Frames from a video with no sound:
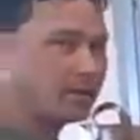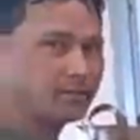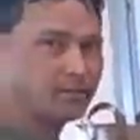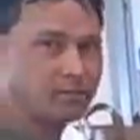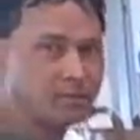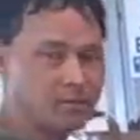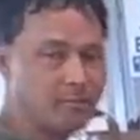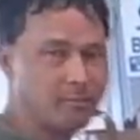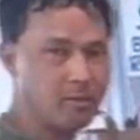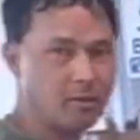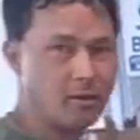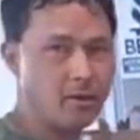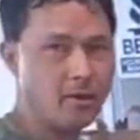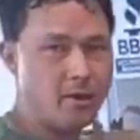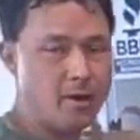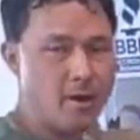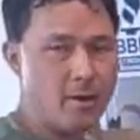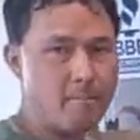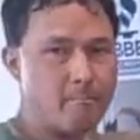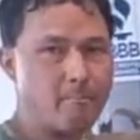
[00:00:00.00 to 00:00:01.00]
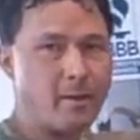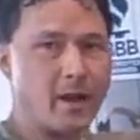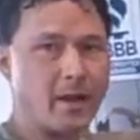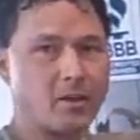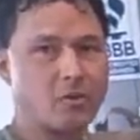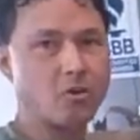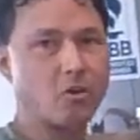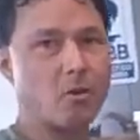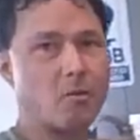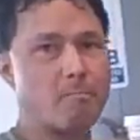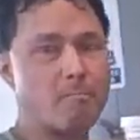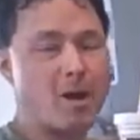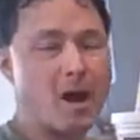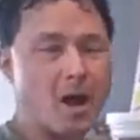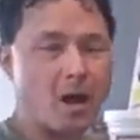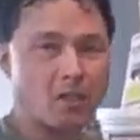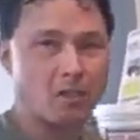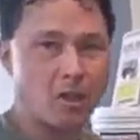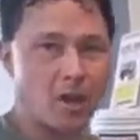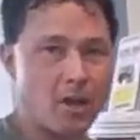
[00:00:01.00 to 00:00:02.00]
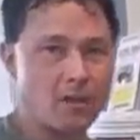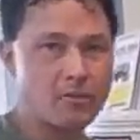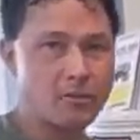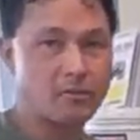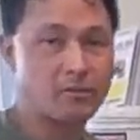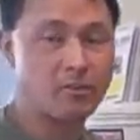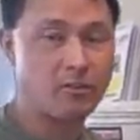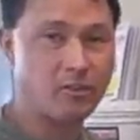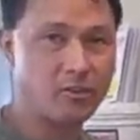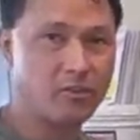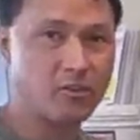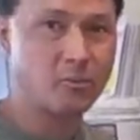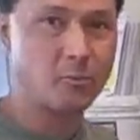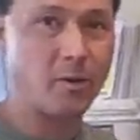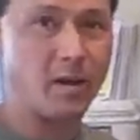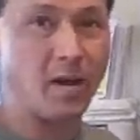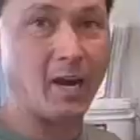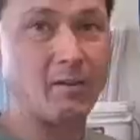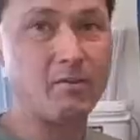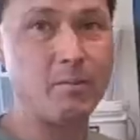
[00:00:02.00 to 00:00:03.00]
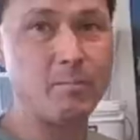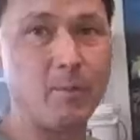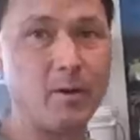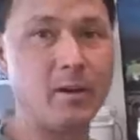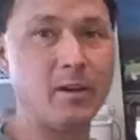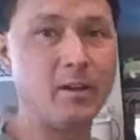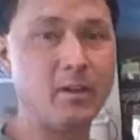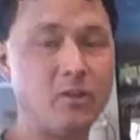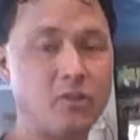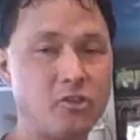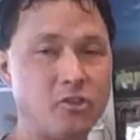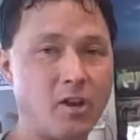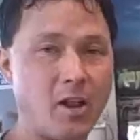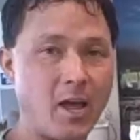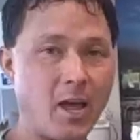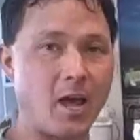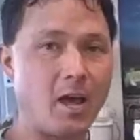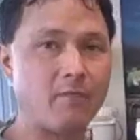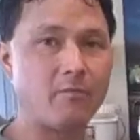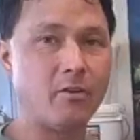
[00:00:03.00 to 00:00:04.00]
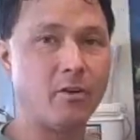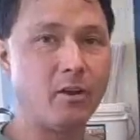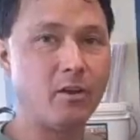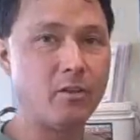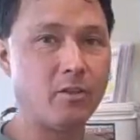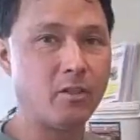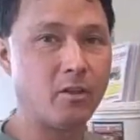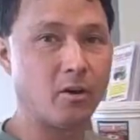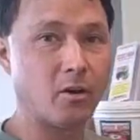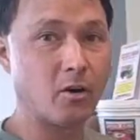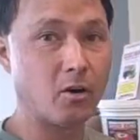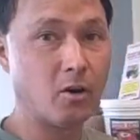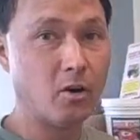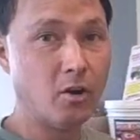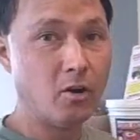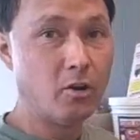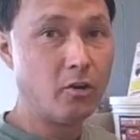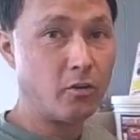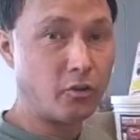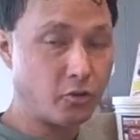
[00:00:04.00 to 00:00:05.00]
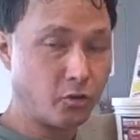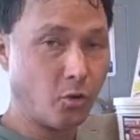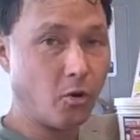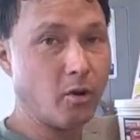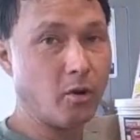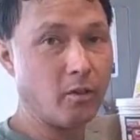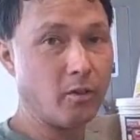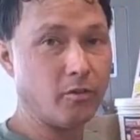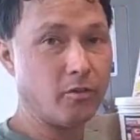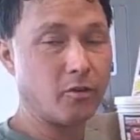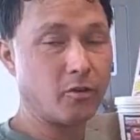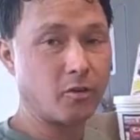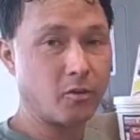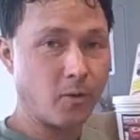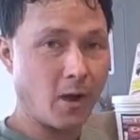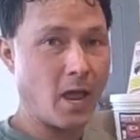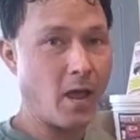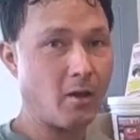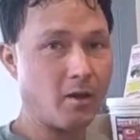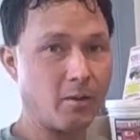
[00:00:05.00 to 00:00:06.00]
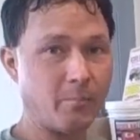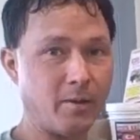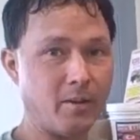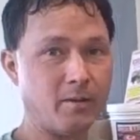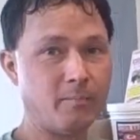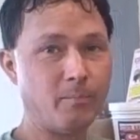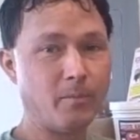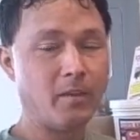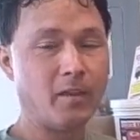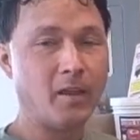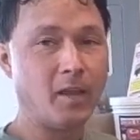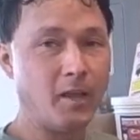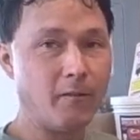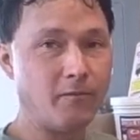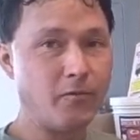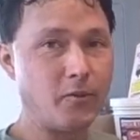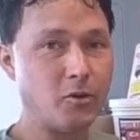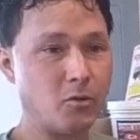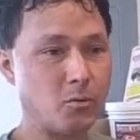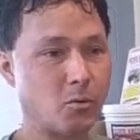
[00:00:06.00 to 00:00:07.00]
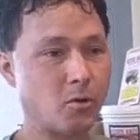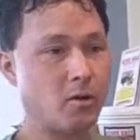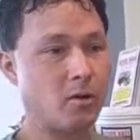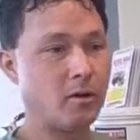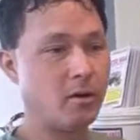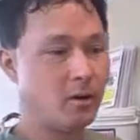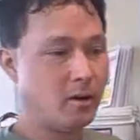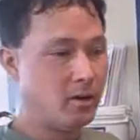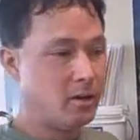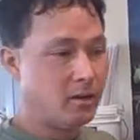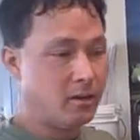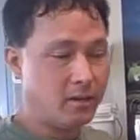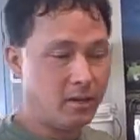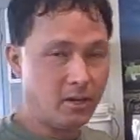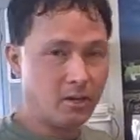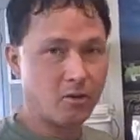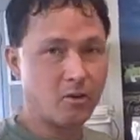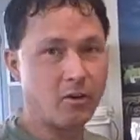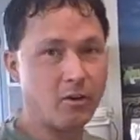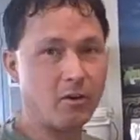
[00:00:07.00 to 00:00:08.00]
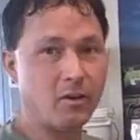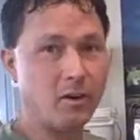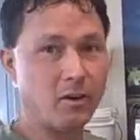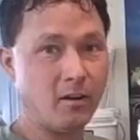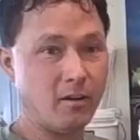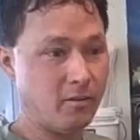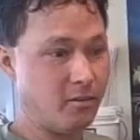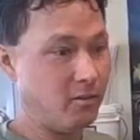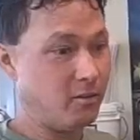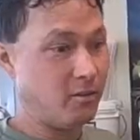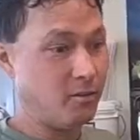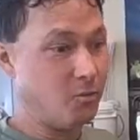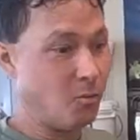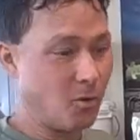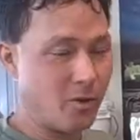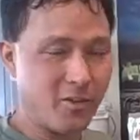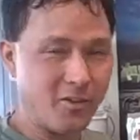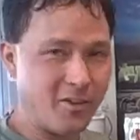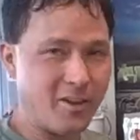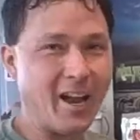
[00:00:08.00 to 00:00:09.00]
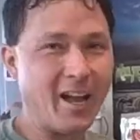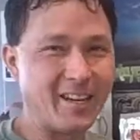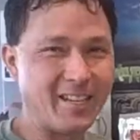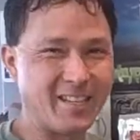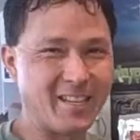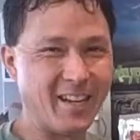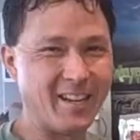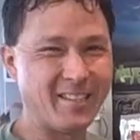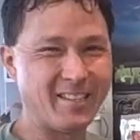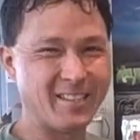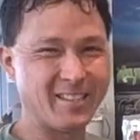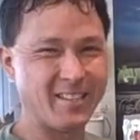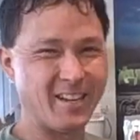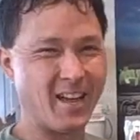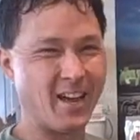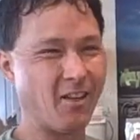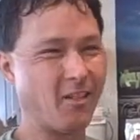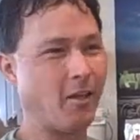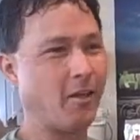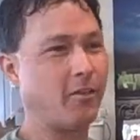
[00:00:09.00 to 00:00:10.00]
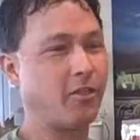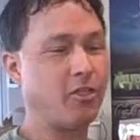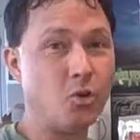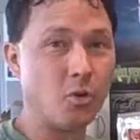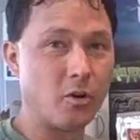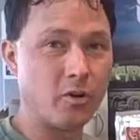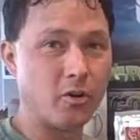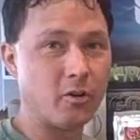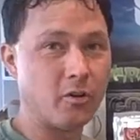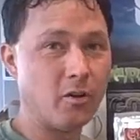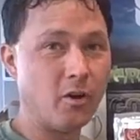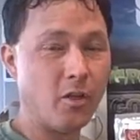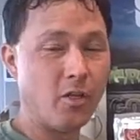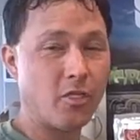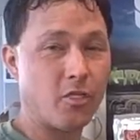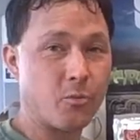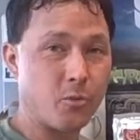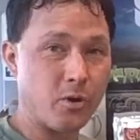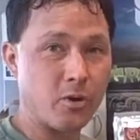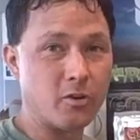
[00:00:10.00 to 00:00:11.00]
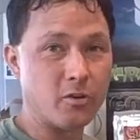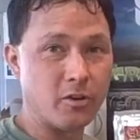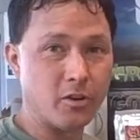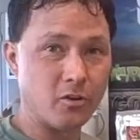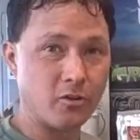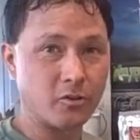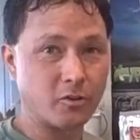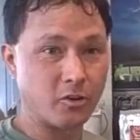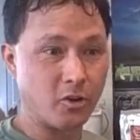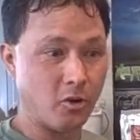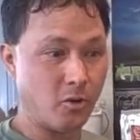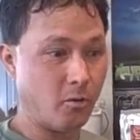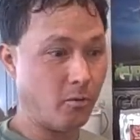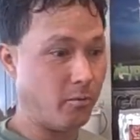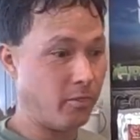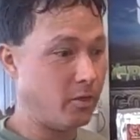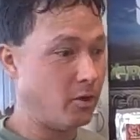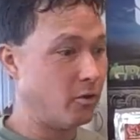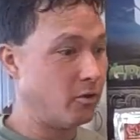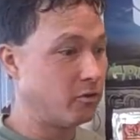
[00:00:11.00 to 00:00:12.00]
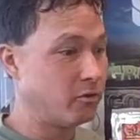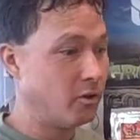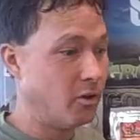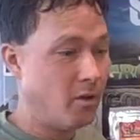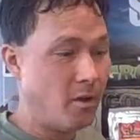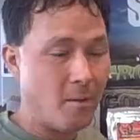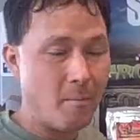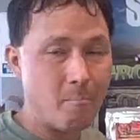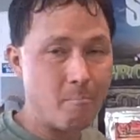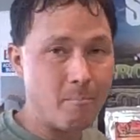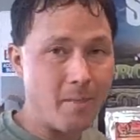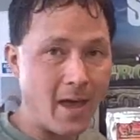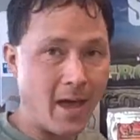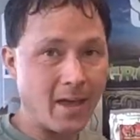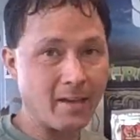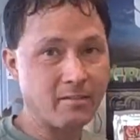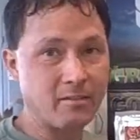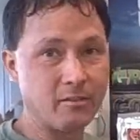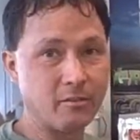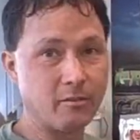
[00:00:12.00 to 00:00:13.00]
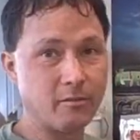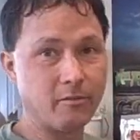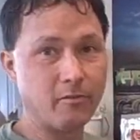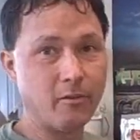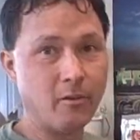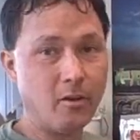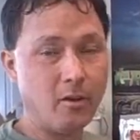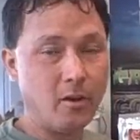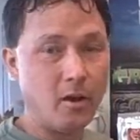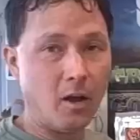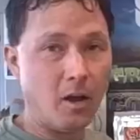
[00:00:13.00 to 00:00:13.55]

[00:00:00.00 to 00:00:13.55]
next is some of the microbiologics. And this is what everybody should have in their soil, in their ground. I mean, if you were here in where the United States is now, like 200, 300 years ago, there was massive